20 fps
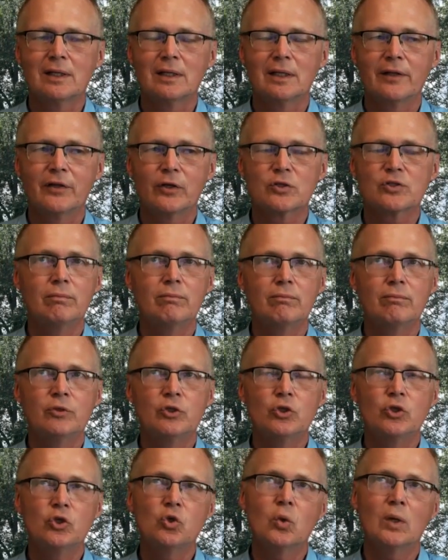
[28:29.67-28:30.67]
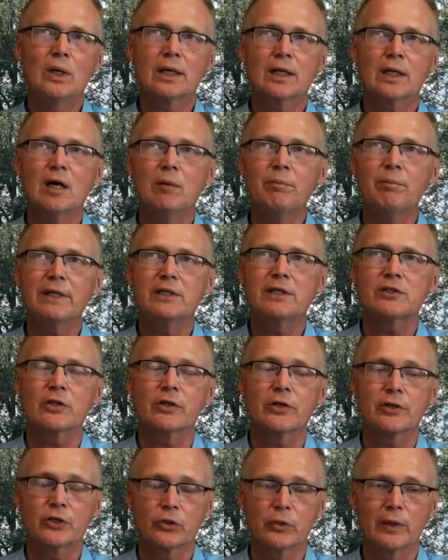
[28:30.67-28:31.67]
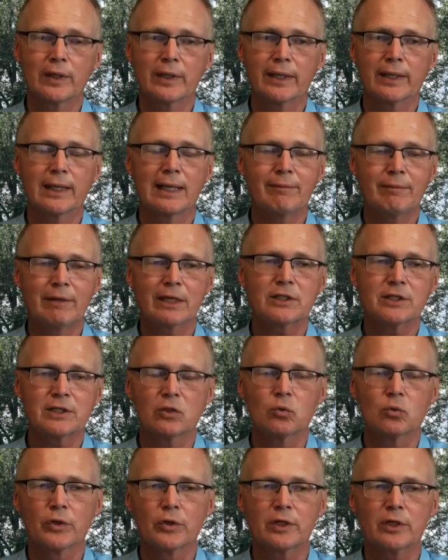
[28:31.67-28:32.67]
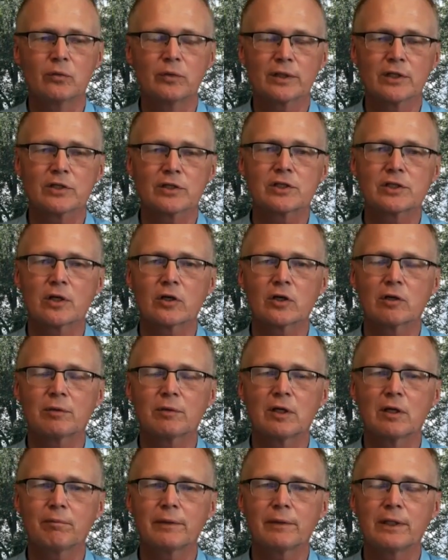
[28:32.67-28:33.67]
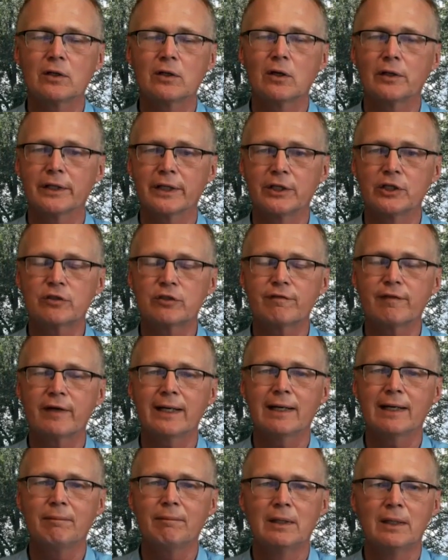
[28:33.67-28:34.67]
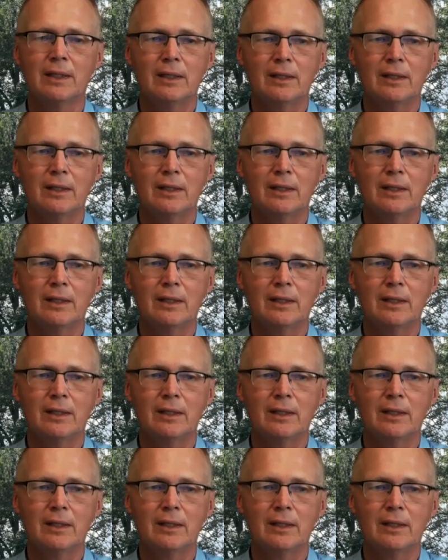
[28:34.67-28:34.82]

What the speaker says: There's new companies that are doing that. I'm actually working with a startup company called InchFab.